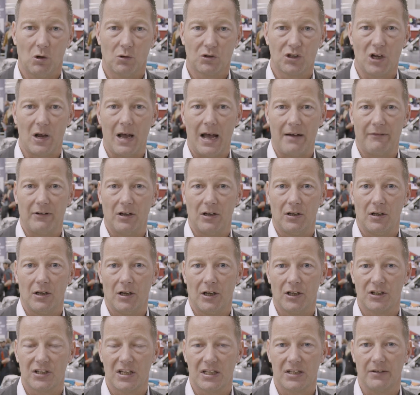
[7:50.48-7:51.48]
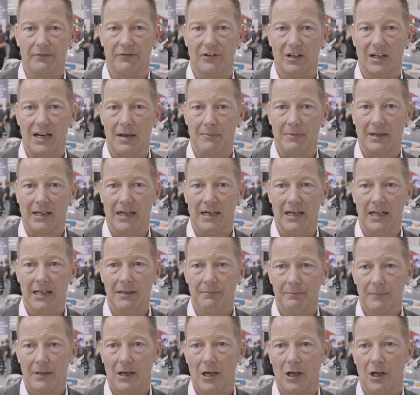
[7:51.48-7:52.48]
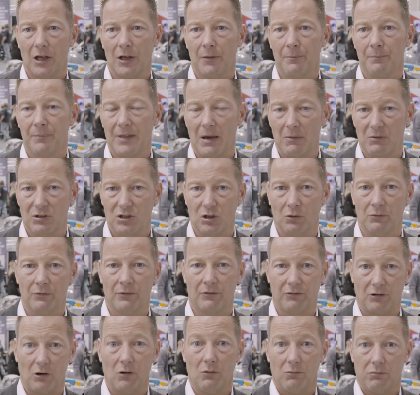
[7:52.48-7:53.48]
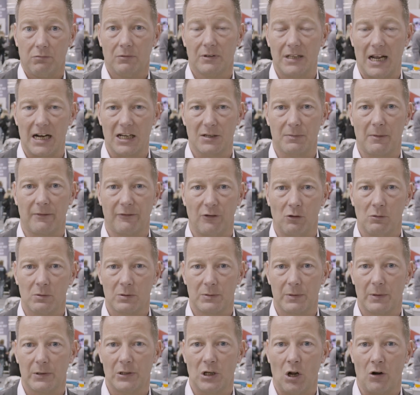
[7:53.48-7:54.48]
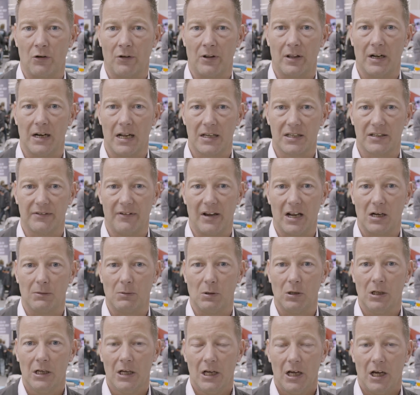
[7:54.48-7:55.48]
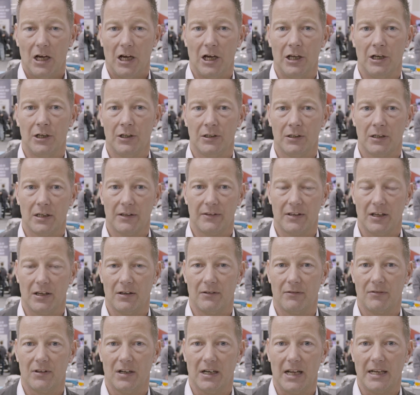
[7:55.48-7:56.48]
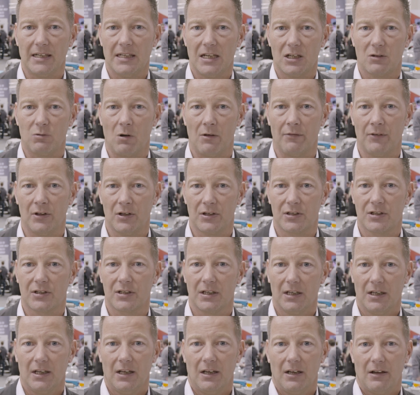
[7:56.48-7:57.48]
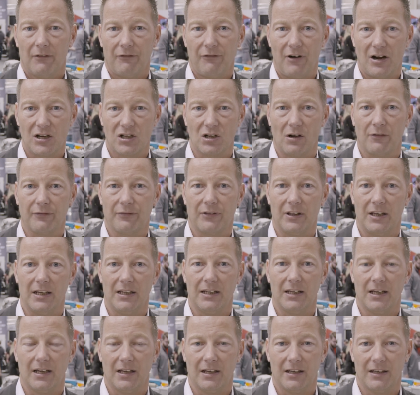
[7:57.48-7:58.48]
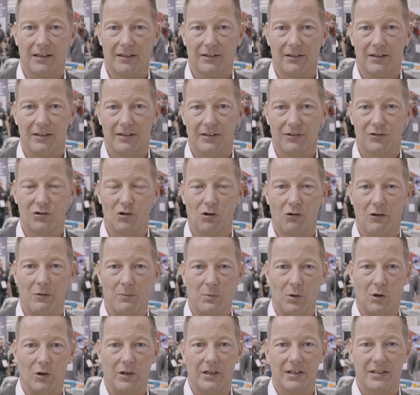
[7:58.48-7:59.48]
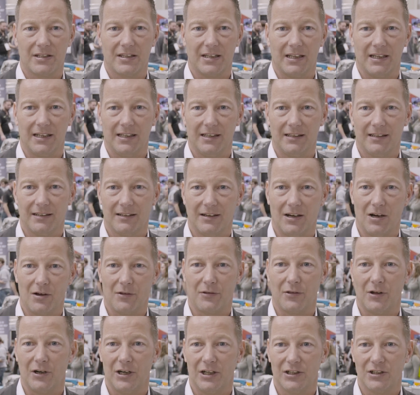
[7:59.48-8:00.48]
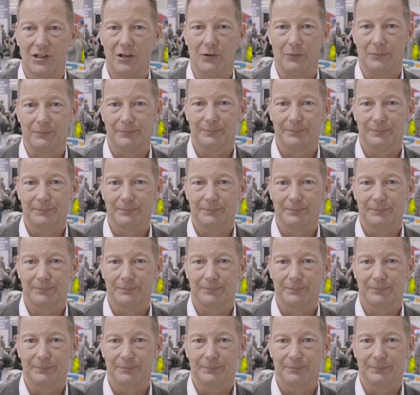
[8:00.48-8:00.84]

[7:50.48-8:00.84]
We also have a, a system for Lamborghini um, that was done through Dallas Performance, but nonetheless available. And the, the latest one that's fresh off the uh, drawing board is the R32,